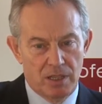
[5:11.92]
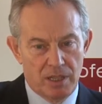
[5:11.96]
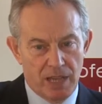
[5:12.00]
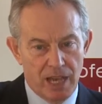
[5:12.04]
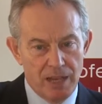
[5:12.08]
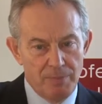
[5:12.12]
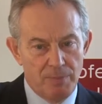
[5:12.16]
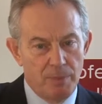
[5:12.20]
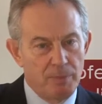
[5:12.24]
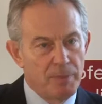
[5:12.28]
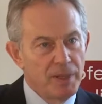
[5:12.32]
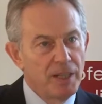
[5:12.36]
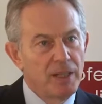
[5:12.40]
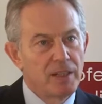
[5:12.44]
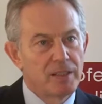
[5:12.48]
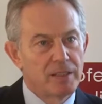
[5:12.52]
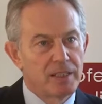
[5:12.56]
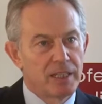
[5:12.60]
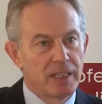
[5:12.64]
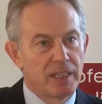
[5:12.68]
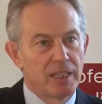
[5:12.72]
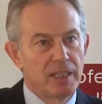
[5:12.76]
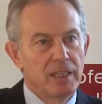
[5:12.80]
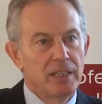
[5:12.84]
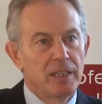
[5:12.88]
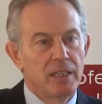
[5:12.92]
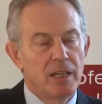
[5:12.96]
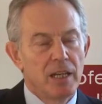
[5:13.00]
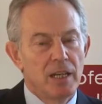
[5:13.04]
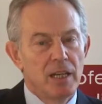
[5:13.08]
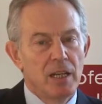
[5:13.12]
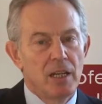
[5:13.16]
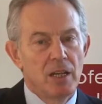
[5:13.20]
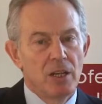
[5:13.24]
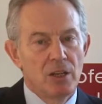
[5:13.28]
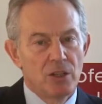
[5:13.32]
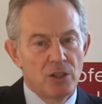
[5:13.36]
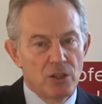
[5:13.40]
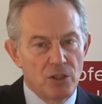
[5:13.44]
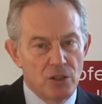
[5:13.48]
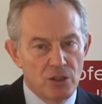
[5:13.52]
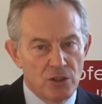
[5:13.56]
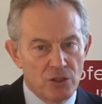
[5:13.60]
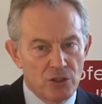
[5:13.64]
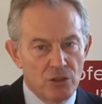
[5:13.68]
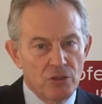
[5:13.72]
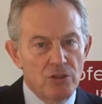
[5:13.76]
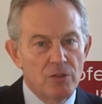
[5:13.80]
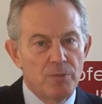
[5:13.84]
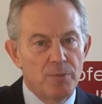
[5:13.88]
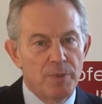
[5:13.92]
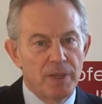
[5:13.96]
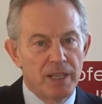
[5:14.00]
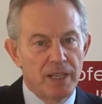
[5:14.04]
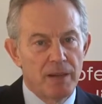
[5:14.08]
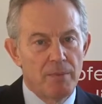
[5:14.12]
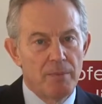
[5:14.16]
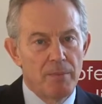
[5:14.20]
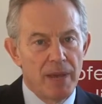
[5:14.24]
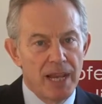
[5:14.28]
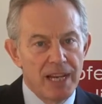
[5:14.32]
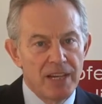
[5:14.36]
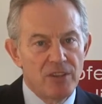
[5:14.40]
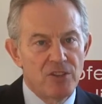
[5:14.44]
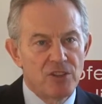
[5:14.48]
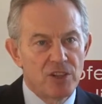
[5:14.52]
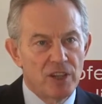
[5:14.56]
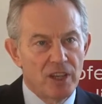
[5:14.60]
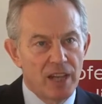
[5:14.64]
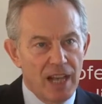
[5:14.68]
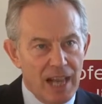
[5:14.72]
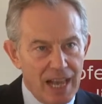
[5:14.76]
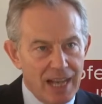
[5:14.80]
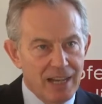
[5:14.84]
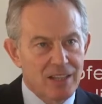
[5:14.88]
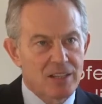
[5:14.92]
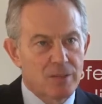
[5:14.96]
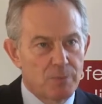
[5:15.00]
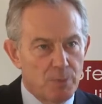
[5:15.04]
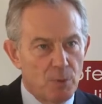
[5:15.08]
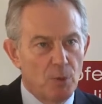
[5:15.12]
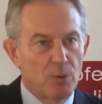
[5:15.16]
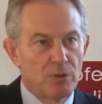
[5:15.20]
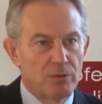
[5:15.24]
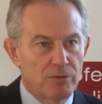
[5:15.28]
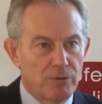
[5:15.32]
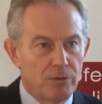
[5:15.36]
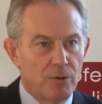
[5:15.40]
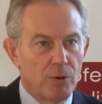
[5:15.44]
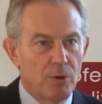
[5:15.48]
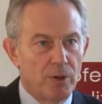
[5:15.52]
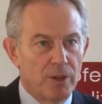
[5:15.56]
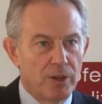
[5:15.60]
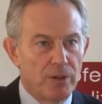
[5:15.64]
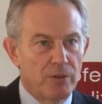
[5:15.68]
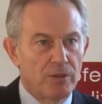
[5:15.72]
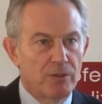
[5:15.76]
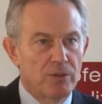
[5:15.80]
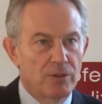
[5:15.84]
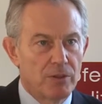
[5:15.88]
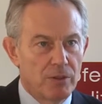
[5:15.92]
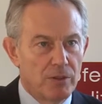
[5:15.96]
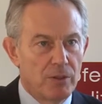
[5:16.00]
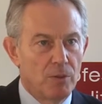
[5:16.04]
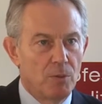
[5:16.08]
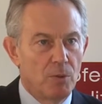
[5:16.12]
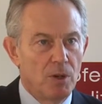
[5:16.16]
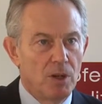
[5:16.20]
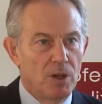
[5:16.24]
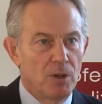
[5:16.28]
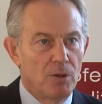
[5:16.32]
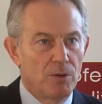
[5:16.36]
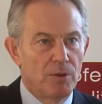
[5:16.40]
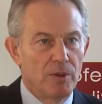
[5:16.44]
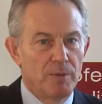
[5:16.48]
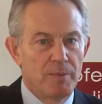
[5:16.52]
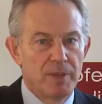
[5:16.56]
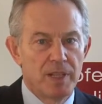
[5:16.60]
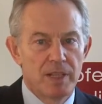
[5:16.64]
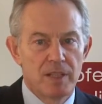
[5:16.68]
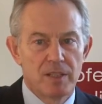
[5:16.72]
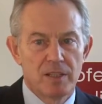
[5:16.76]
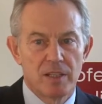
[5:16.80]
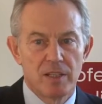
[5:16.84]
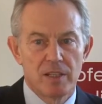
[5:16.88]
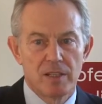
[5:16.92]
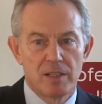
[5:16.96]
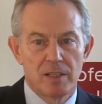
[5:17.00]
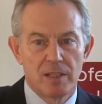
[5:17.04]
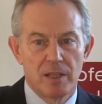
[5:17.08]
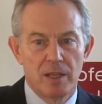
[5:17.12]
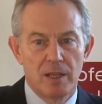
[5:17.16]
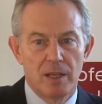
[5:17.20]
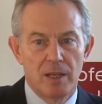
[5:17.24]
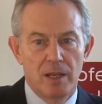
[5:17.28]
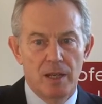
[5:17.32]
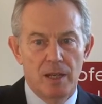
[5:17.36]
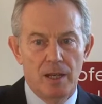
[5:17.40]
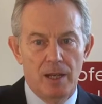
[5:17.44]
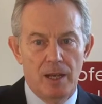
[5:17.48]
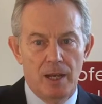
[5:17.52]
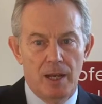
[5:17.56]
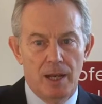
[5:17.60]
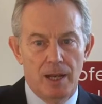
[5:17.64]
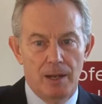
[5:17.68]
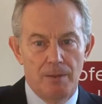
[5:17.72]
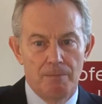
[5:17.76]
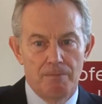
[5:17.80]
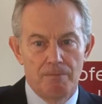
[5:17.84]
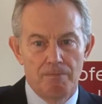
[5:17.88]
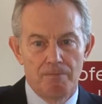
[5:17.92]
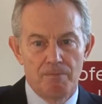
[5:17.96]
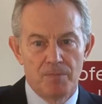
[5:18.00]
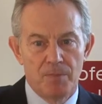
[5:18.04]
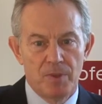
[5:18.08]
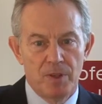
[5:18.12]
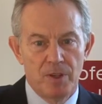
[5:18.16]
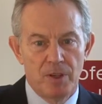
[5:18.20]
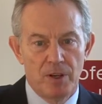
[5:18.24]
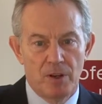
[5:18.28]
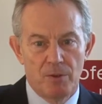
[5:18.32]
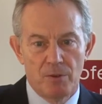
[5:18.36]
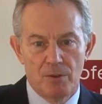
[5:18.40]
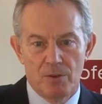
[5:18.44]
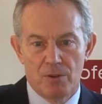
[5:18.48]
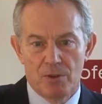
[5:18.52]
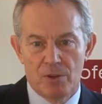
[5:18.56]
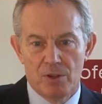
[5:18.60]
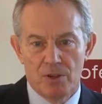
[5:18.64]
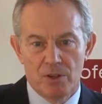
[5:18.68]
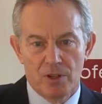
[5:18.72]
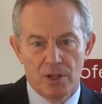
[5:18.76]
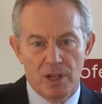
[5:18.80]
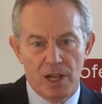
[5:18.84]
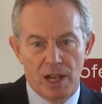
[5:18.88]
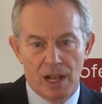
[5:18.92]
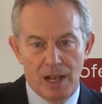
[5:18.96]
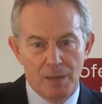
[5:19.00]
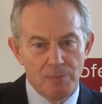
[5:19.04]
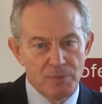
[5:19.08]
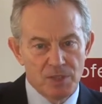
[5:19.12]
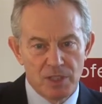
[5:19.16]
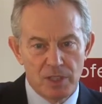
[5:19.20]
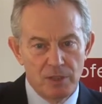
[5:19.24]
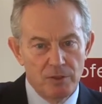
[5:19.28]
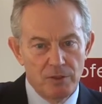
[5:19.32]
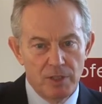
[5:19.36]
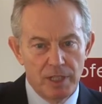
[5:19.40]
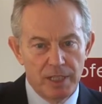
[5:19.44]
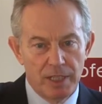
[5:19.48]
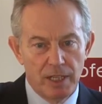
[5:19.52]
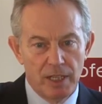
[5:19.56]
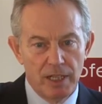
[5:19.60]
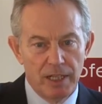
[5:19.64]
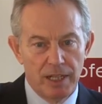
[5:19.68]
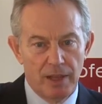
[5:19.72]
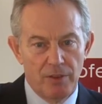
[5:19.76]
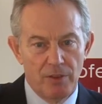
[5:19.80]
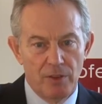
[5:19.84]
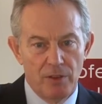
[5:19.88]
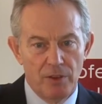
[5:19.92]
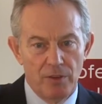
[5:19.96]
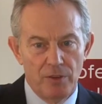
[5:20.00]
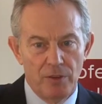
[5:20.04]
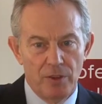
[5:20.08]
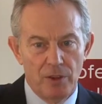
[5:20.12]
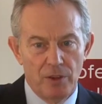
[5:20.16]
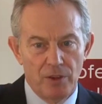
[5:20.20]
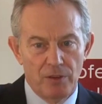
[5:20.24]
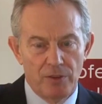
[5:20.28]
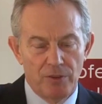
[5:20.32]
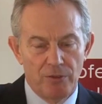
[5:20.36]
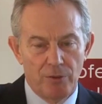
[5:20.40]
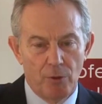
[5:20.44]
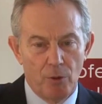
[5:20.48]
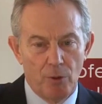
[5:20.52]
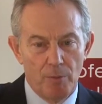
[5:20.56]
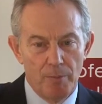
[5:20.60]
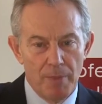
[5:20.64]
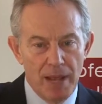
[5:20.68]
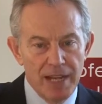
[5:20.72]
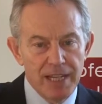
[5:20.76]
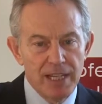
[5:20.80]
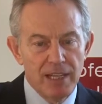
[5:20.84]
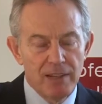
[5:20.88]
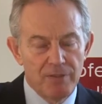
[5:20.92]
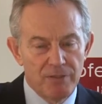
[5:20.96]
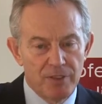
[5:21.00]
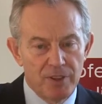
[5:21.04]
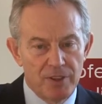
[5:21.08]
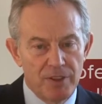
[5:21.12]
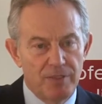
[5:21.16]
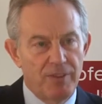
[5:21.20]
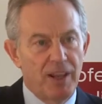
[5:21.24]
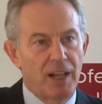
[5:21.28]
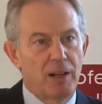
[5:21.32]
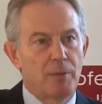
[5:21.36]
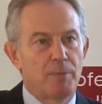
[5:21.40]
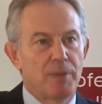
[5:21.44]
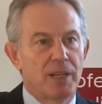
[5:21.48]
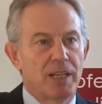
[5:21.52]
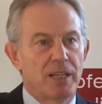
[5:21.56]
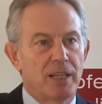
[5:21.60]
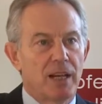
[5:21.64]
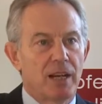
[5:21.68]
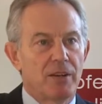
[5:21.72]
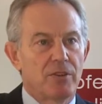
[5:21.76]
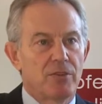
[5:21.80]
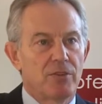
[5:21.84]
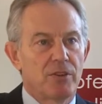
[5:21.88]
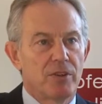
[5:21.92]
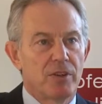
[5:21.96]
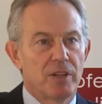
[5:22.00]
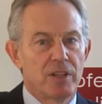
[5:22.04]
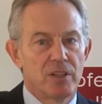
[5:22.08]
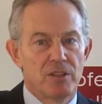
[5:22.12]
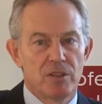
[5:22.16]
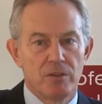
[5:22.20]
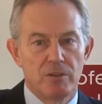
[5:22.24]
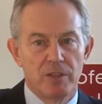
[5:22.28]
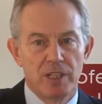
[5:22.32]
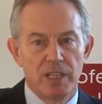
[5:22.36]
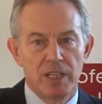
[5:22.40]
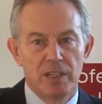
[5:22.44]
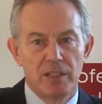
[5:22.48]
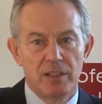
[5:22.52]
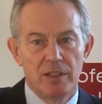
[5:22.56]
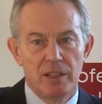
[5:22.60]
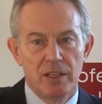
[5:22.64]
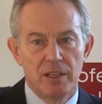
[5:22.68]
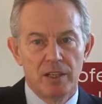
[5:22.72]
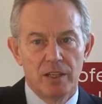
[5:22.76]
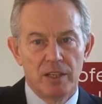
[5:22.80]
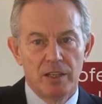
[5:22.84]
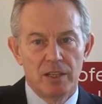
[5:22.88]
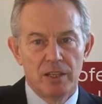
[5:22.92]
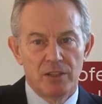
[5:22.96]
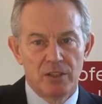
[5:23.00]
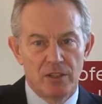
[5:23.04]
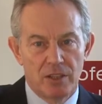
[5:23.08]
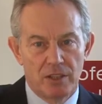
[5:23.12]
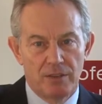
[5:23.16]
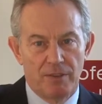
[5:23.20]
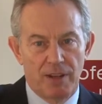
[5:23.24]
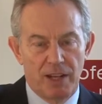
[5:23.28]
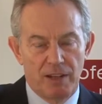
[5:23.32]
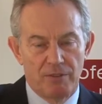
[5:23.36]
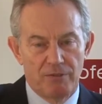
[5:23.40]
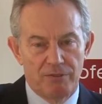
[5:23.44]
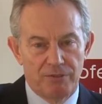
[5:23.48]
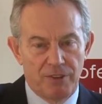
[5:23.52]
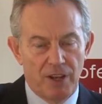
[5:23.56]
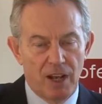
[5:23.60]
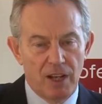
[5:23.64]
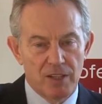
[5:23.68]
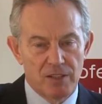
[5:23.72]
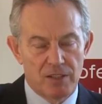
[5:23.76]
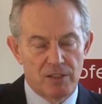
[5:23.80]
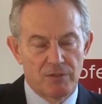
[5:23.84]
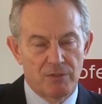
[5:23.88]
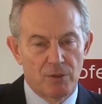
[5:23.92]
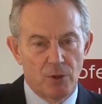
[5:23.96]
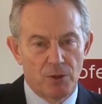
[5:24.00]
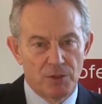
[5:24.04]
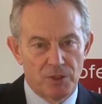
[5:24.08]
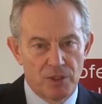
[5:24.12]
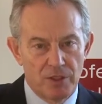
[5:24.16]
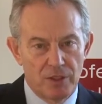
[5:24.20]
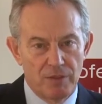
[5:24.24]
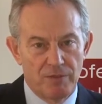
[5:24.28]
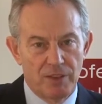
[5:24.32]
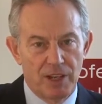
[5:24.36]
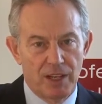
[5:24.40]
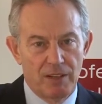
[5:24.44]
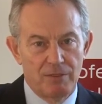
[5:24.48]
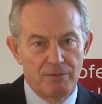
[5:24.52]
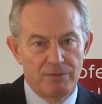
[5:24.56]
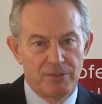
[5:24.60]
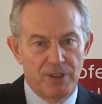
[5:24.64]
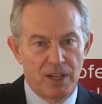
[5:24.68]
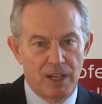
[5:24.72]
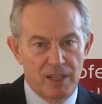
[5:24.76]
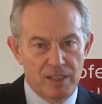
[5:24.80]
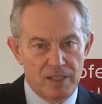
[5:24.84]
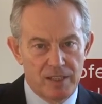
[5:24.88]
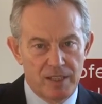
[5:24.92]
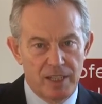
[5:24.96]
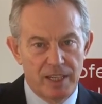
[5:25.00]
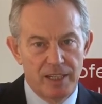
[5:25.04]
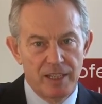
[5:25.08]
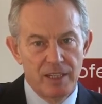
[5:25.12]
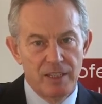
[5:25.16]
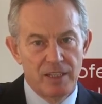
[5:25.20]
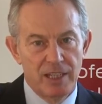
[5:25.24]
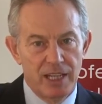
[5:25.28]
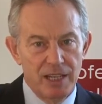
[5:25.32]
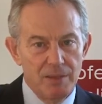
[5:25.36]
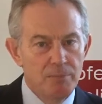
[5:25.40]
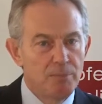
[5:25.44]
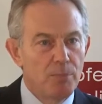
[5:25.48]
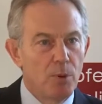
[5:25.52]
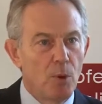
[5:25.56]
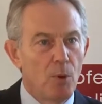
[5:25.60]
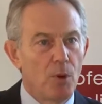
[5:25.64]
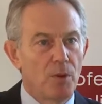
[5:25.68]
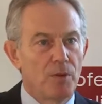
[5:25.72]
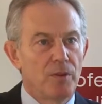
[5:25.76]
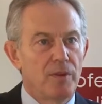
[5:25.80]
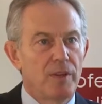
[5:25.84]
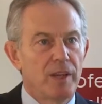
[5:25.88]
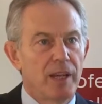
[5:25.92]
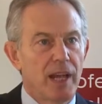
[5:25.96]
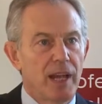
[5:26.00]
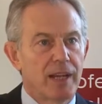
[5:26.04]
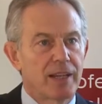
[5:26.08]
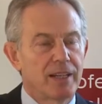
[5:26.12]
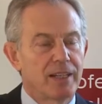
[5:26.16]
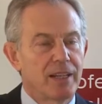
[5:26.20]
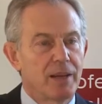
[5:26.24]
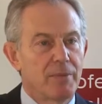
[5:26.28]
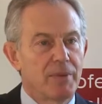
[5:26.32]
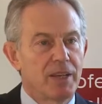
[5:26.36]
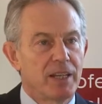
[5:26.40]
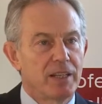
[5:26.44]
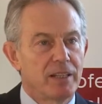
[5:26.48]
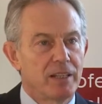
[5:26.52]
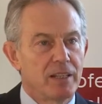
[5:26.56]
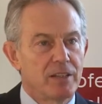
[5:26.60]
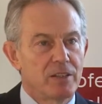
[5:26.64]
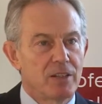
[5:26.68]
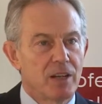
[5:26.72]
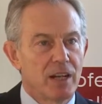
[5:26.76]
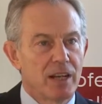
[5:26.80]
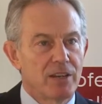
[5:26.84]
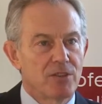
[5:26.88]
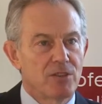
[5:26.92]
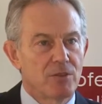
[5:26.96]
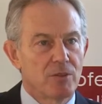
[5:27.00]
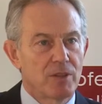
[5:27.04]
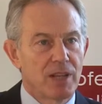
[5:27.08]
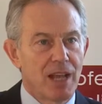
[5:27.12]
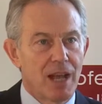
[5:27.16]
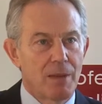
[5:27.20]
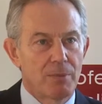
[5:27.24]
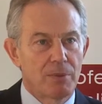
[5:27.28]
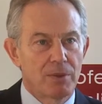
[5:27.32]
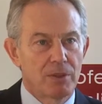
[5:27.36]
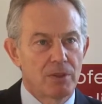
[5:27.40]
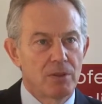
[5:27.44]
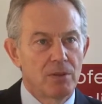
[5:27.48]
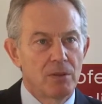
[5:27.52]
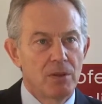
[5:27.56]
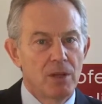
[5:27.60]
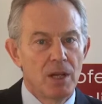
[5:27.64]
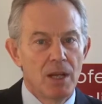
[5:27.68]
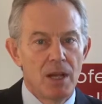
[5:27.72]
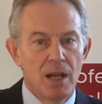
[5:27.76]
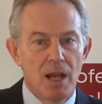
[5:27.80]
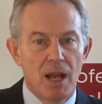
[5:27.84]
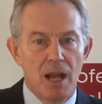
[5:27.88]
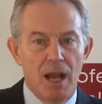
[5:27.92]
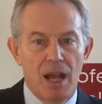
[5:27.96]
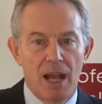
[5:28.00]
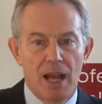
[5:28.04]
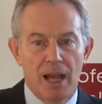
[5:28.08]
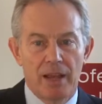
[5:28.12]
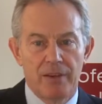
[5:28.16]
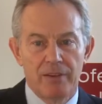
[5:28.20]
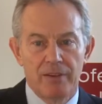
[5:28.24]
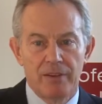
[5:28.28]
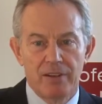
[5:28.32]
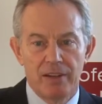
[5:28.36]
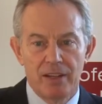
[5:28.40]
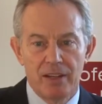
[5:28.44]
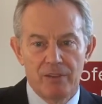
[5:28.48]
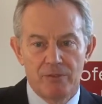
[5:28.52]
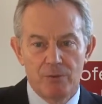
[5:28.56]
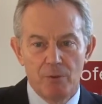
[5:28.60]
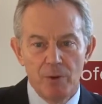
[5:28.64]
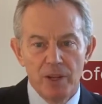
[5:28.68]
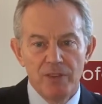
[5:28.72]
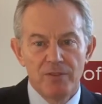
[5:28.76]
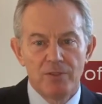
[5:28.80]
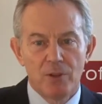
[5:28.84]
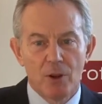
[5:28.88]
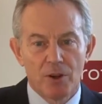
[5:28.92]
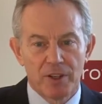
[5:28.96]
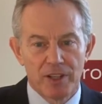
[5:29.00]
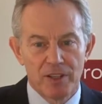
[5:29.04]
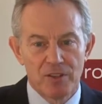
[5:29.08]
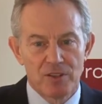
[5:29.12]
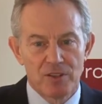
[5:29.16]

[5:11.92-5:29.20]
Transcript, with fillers: capability should be a major export for you to the world. I mean, this is um, you know absolutely clear that, that for many of the developing countries who need to develop fast have got to develop fast. They need to import the academic and intellectual capital, and if we've got